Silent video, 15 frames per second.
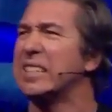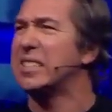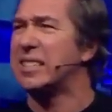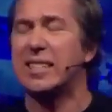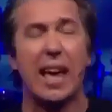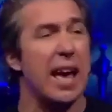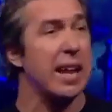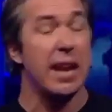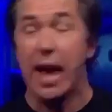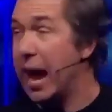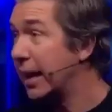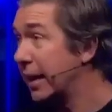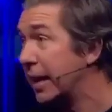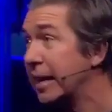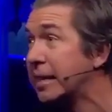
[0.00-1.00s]
is dead.
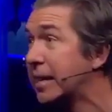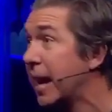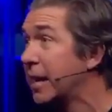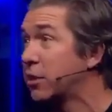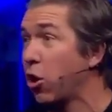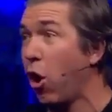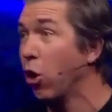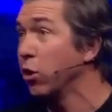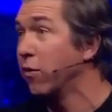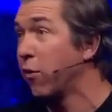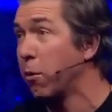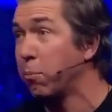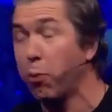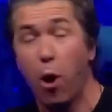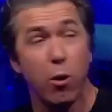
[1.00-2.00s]
And he takes all of
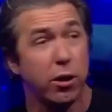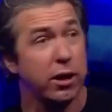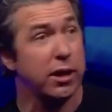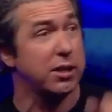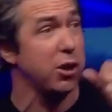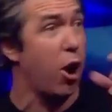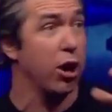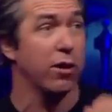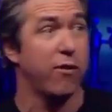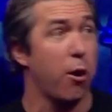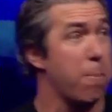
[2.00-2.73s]
our brokenness, all of